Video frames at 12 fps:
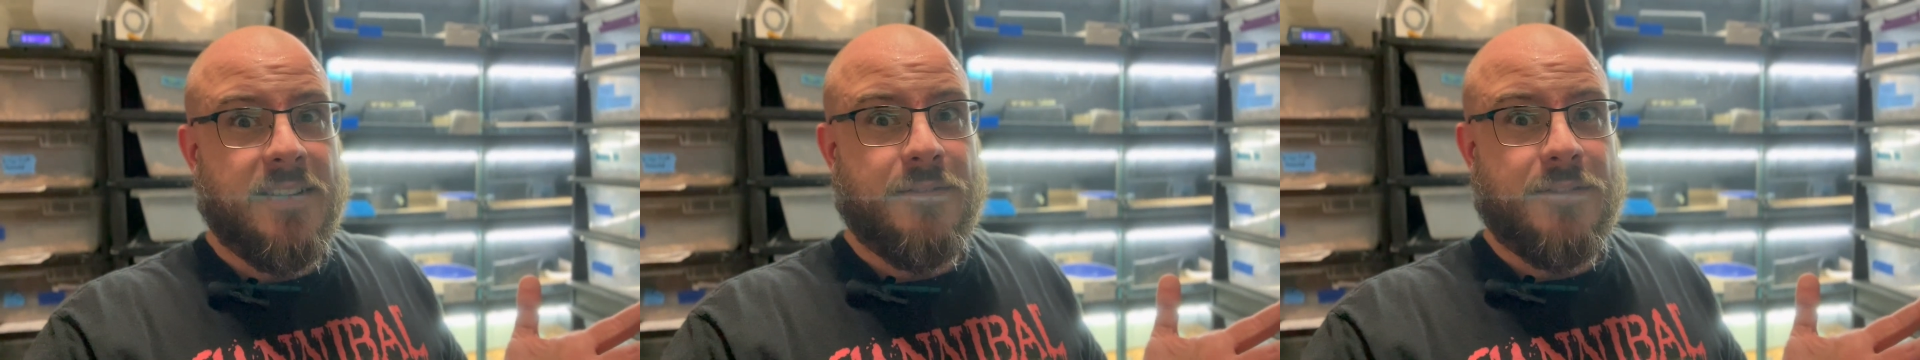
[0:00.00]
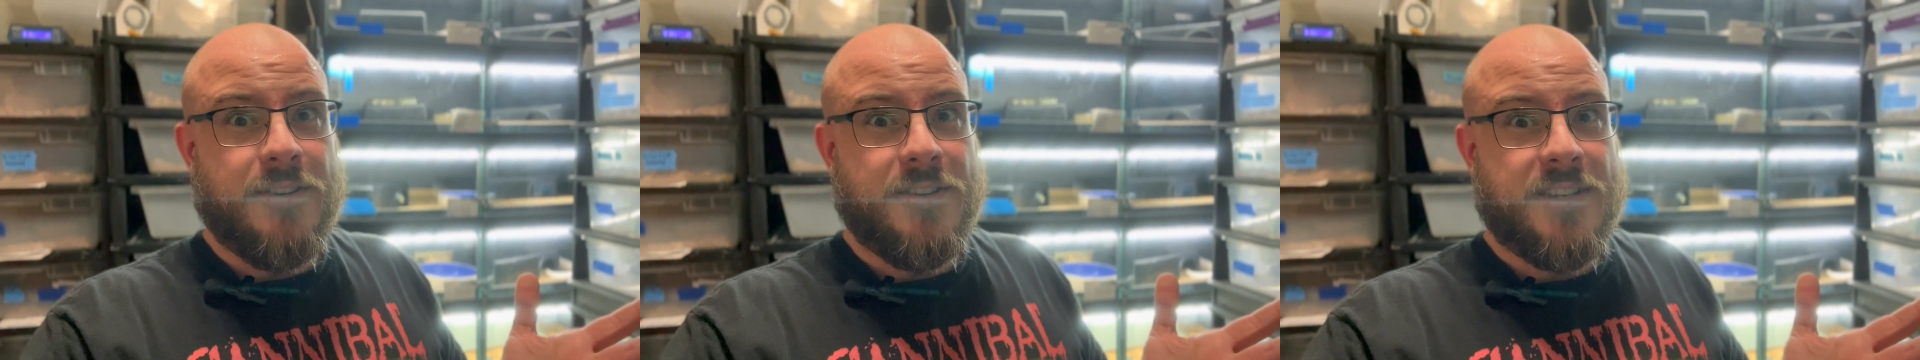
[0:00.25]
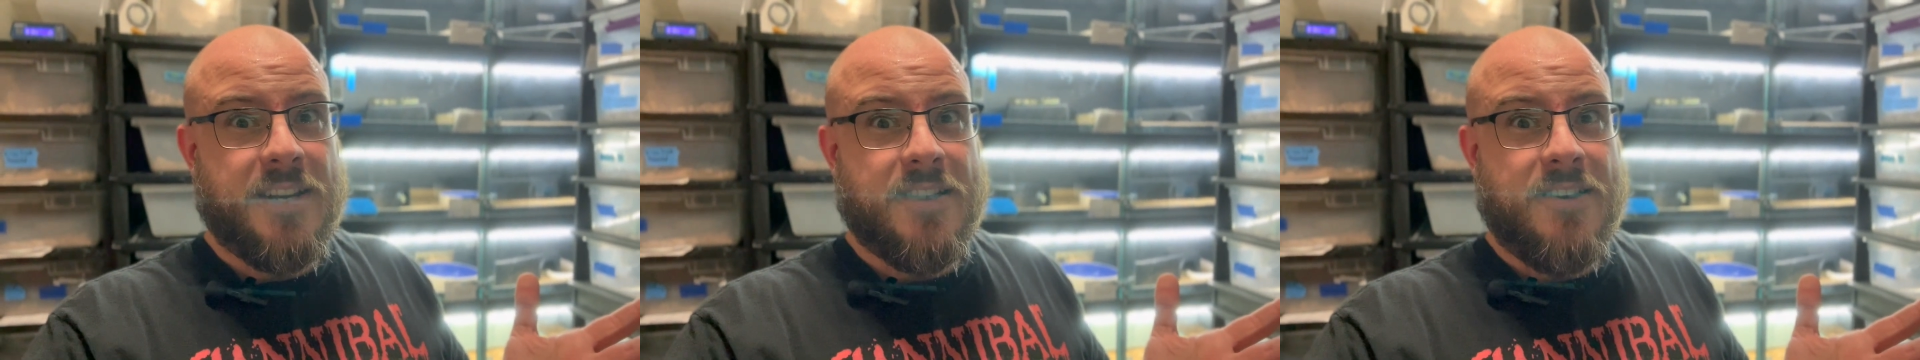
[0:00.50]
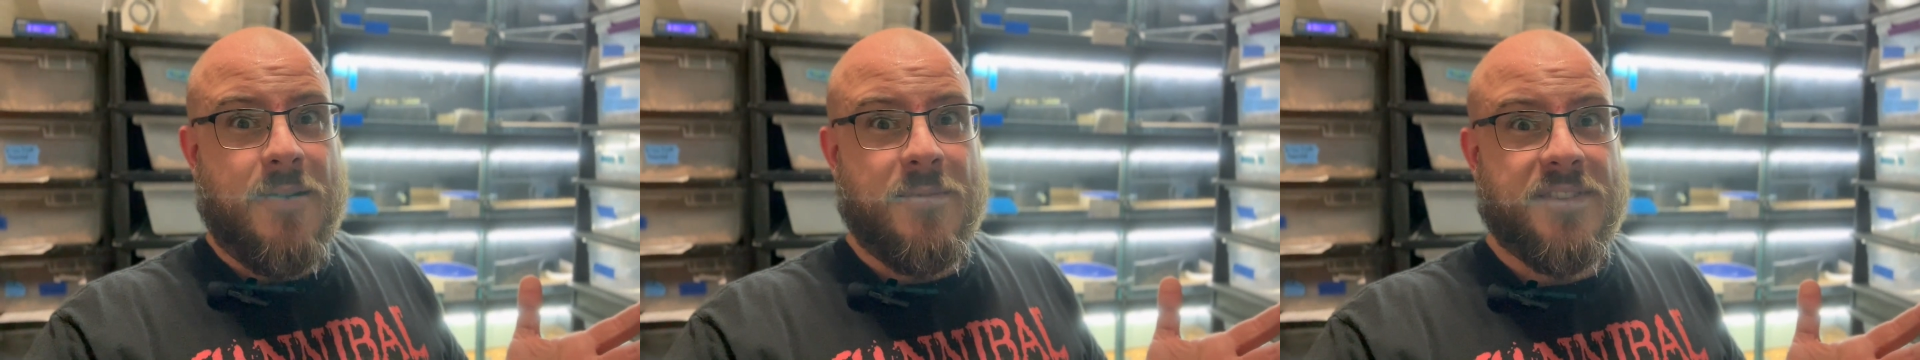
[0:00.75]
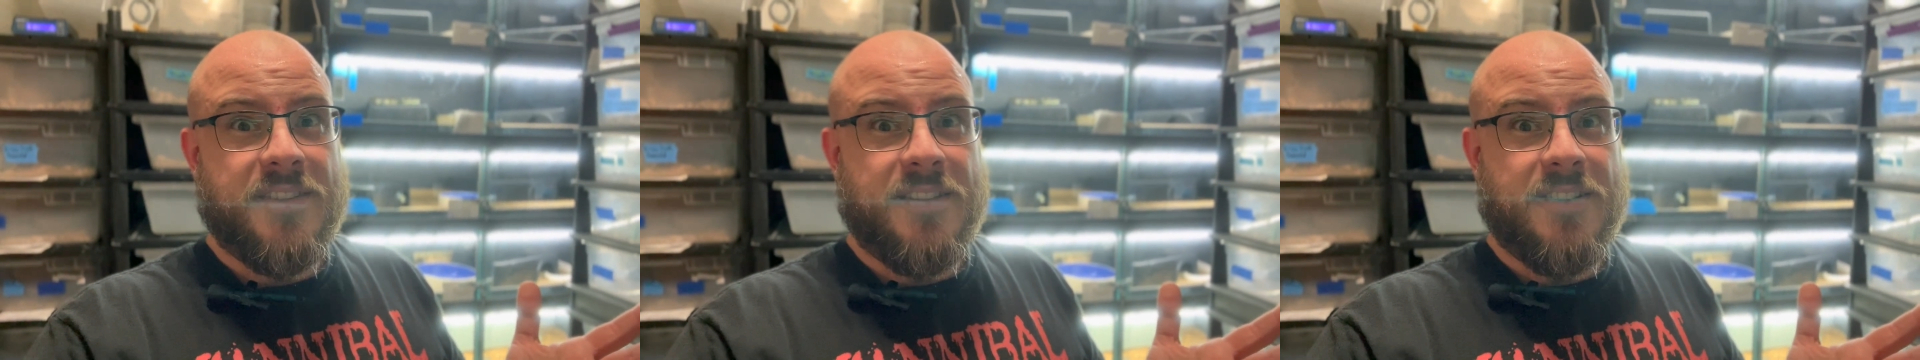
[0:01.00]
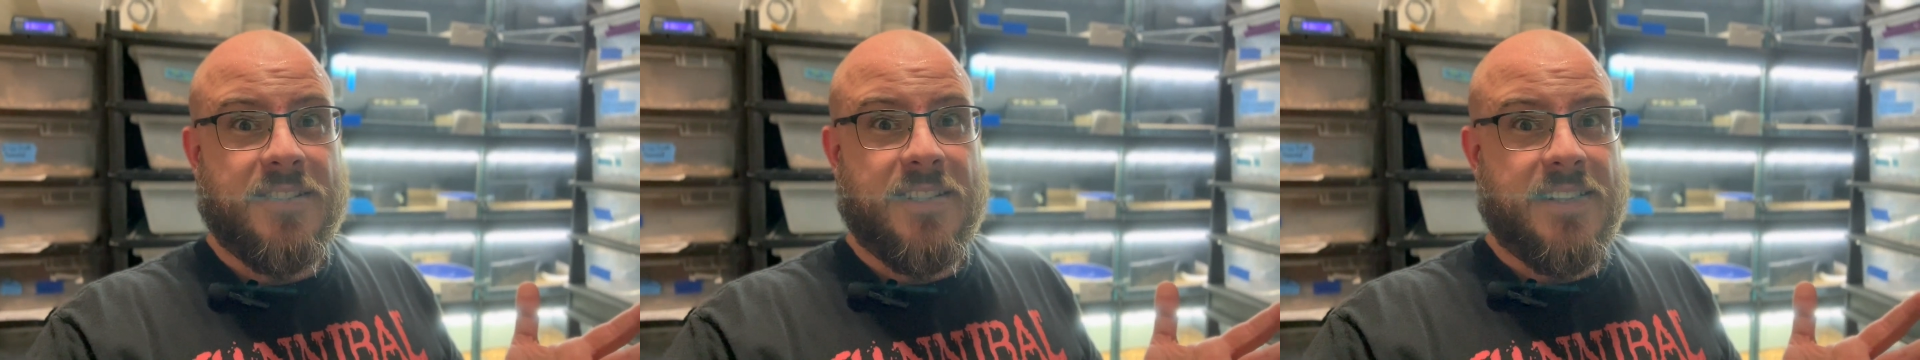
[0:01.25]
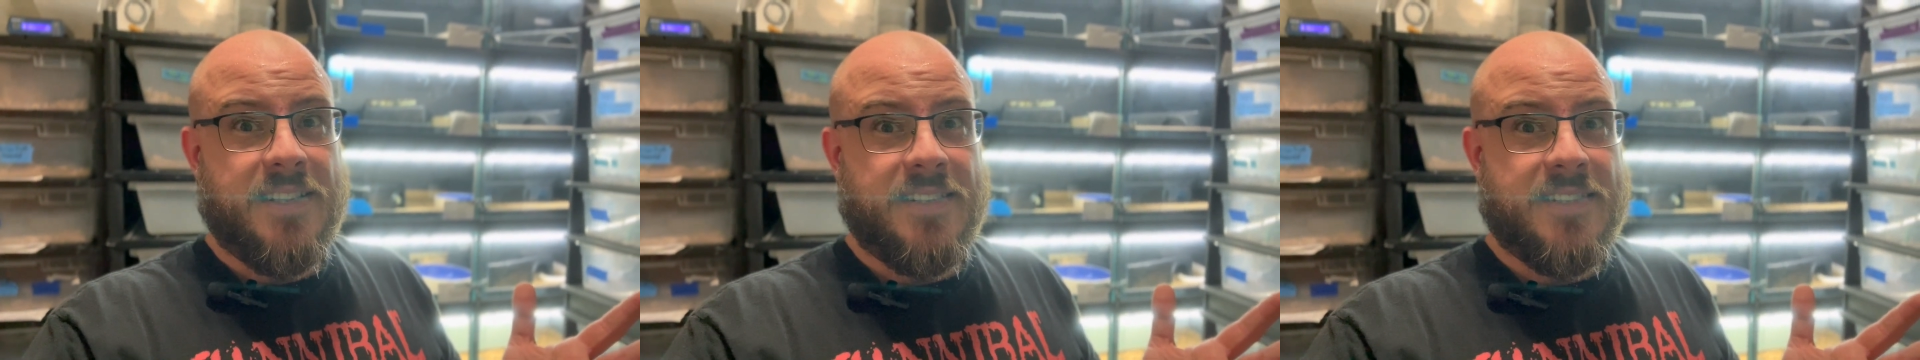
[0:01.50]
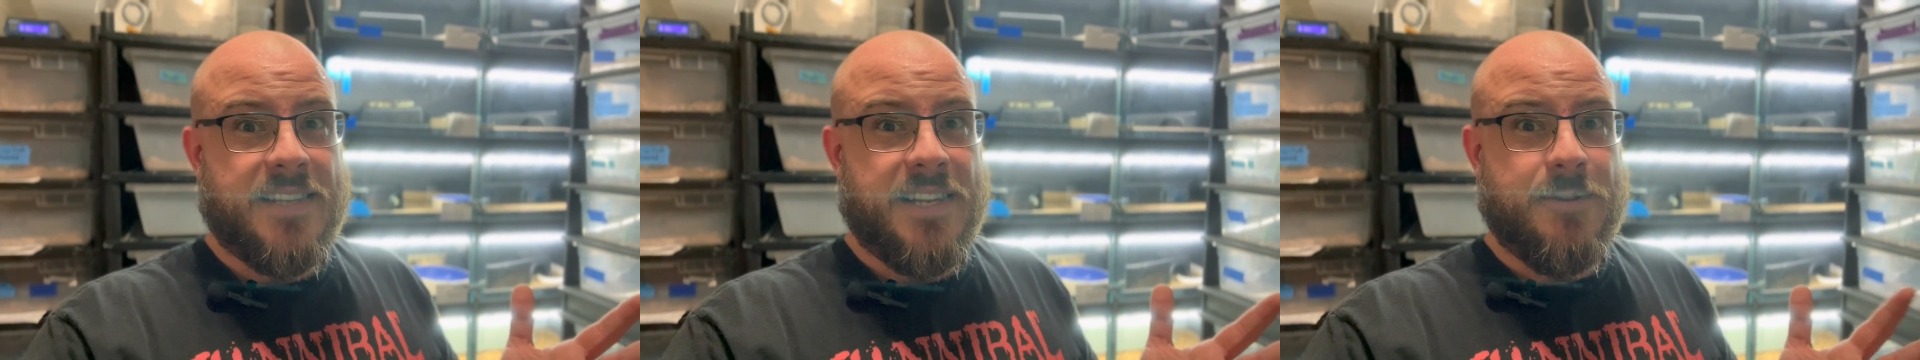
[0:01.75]
if there's any comments in there that
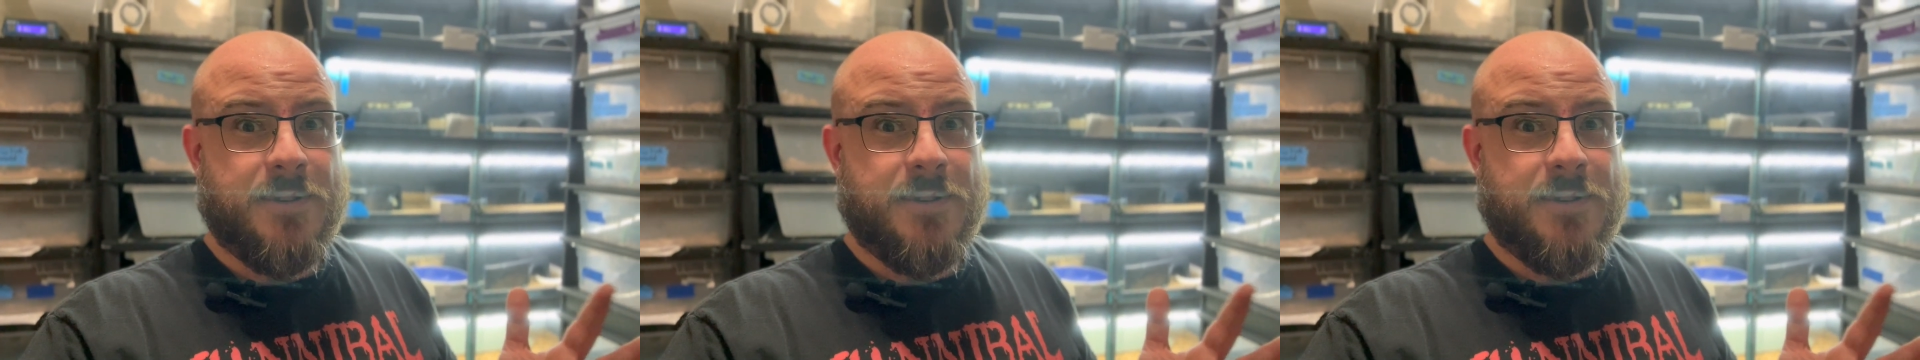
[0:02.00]
say